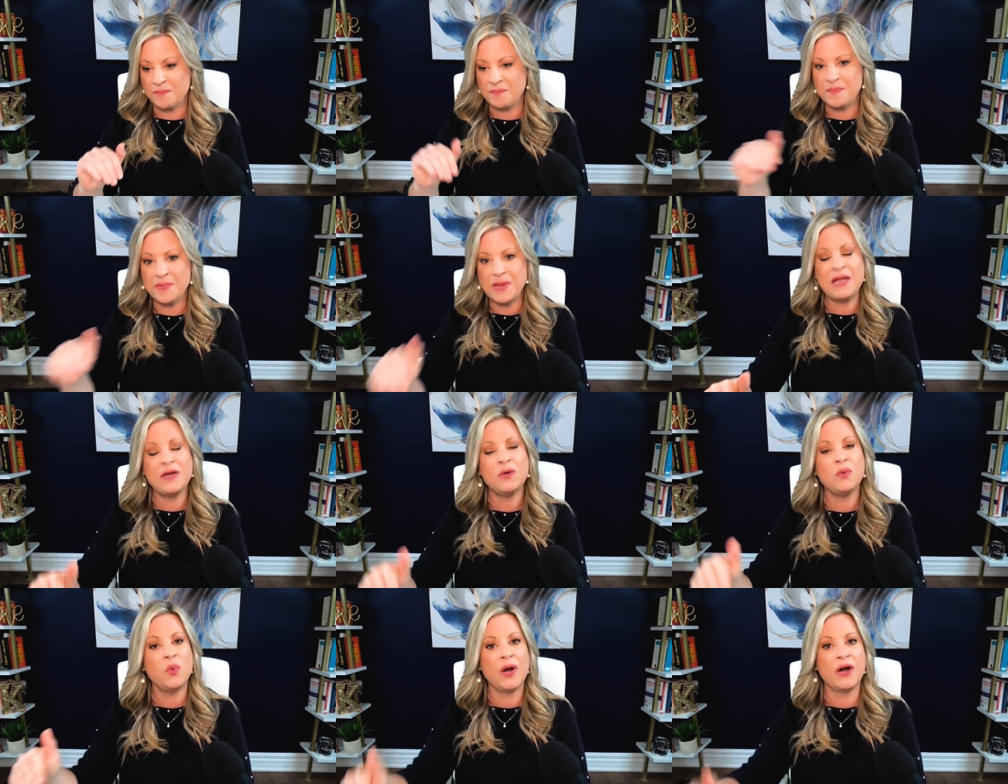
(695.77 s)

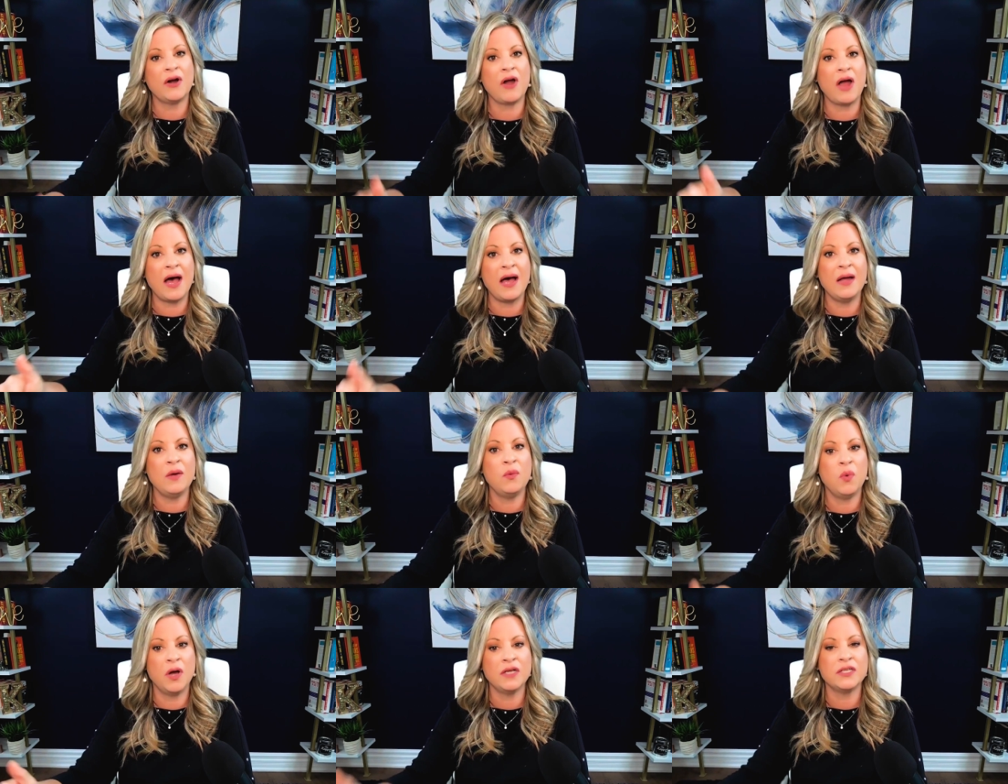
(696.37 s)
been where
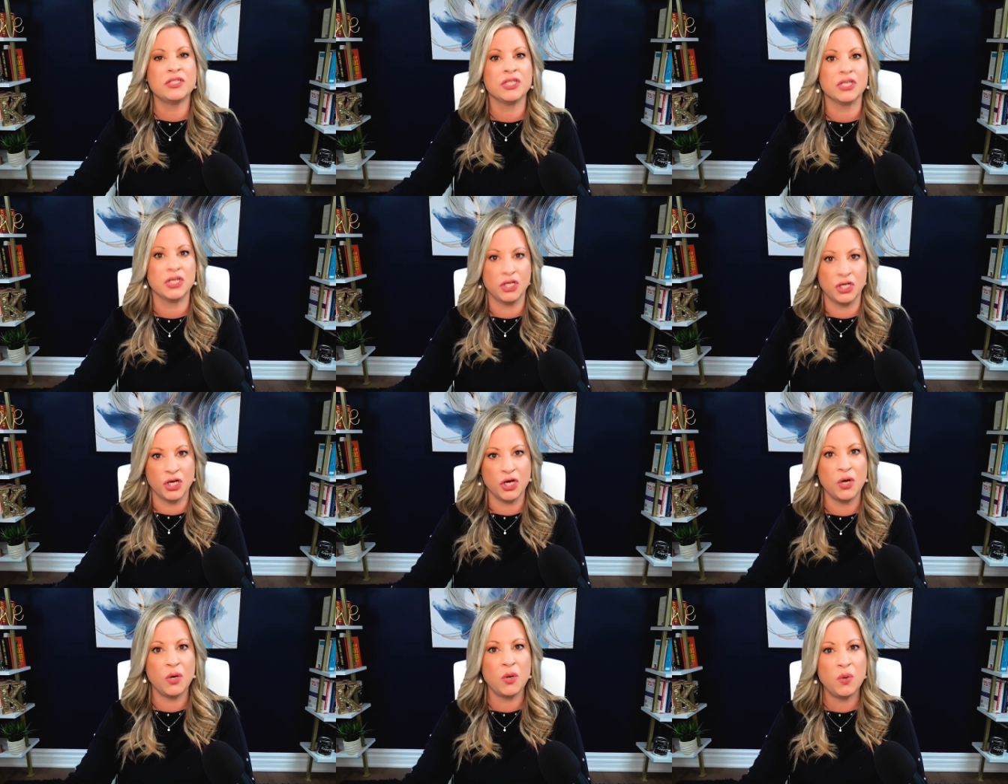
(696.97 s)
I want to
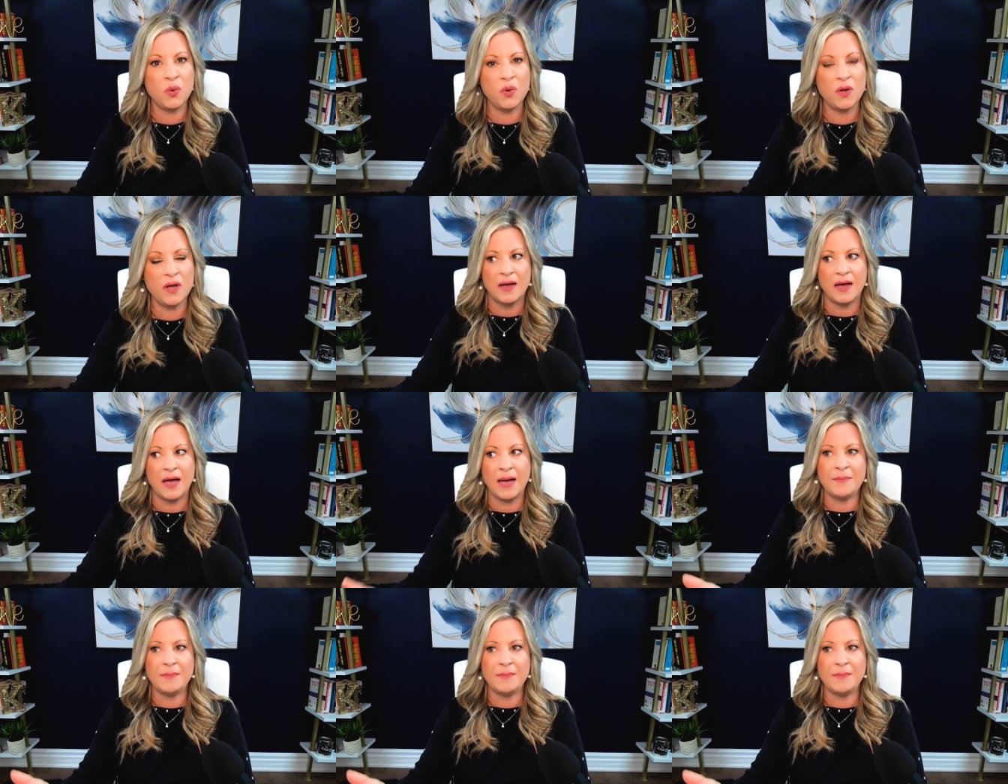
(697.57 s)
go,